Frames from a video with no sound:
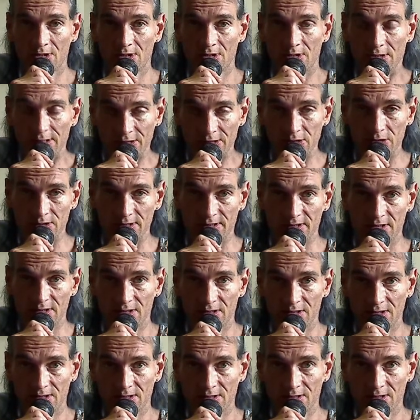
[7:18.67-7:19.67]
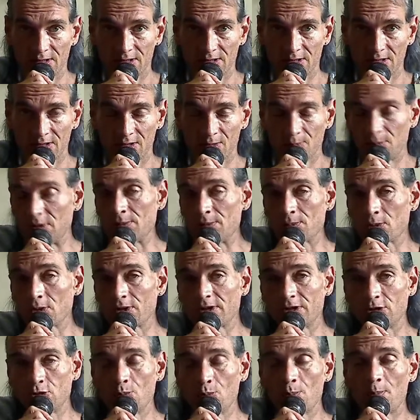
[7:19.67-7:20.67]
literally, people
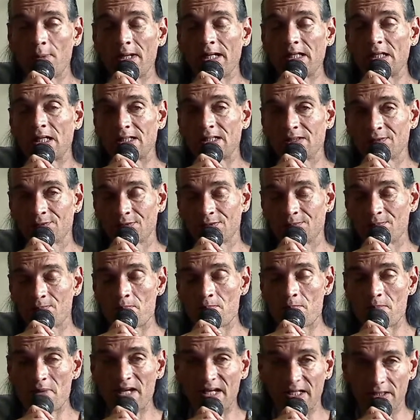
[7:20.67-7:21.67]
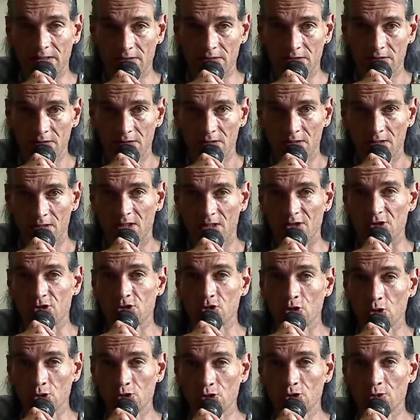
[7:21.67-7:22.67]
that you may not even met on
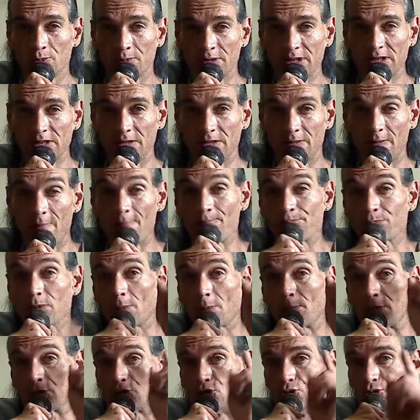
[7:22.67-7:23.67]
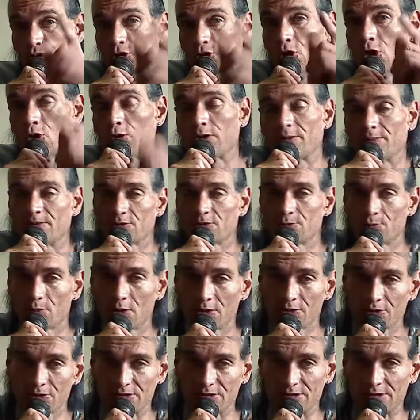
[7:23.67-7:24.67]
social media, but you know them as
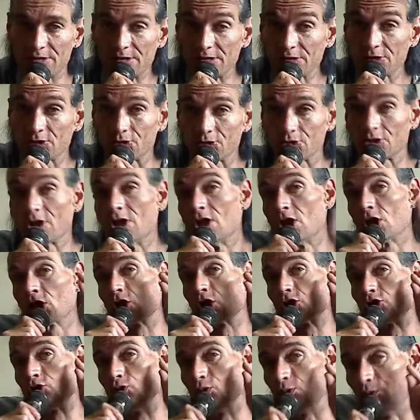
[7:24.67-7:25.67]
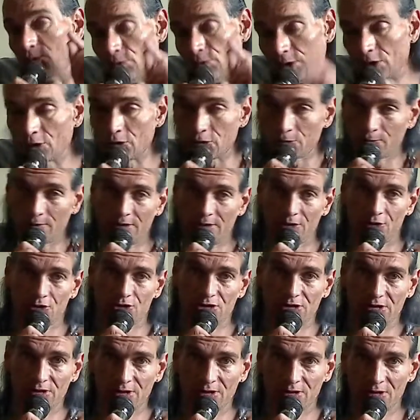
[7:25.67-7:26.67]
brothers and sisters because you feel their
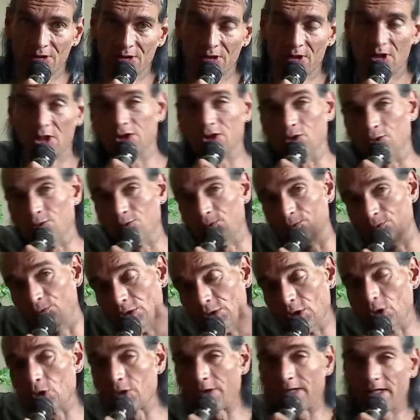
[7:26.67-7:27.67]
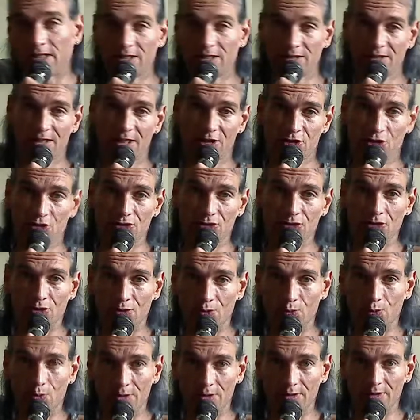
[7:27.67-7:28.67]
energy. You feel that connection to the
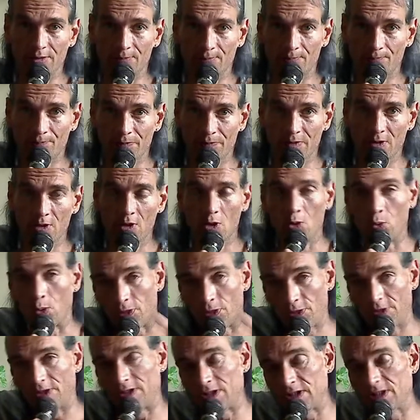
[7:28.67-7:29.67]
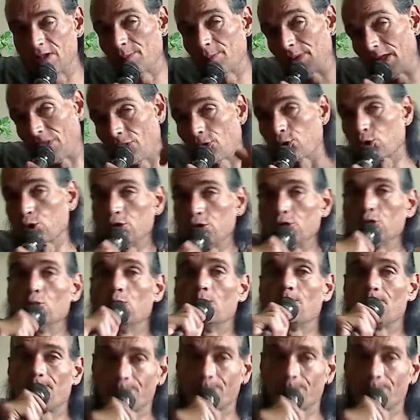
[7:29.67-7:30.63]
one within them and through you.